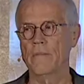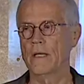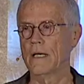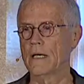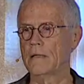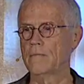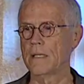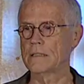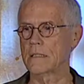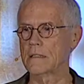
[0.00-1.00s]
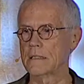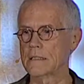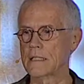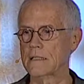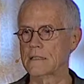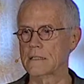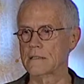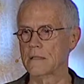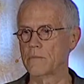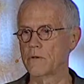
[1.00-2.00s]
and basically said this is
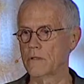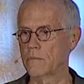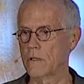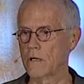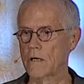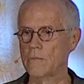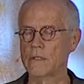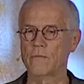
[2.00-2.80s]
unburnable carbon.